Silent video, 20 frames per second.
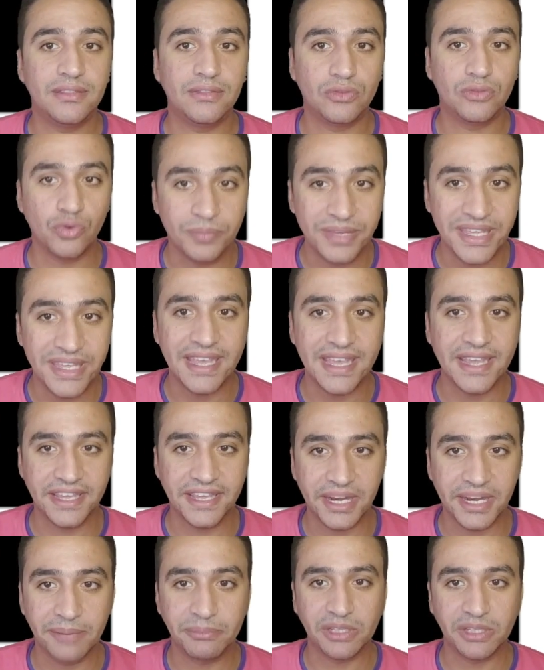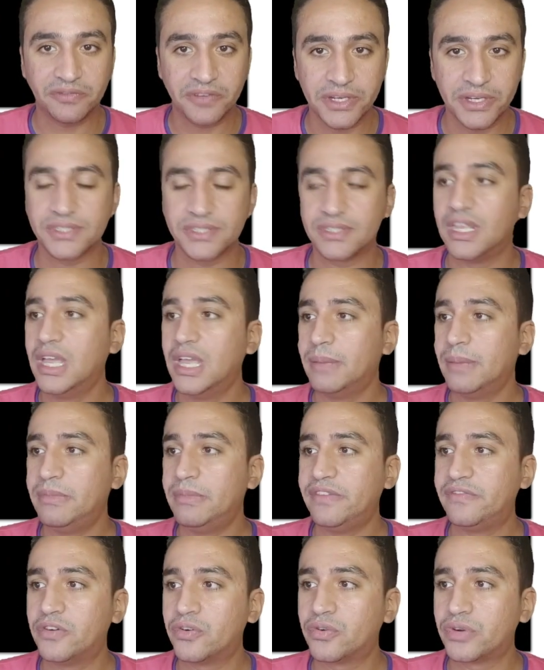to be encrypted first
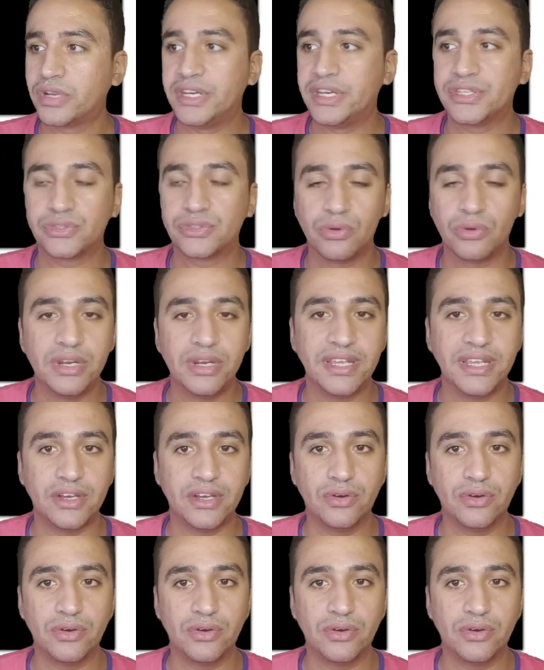before installing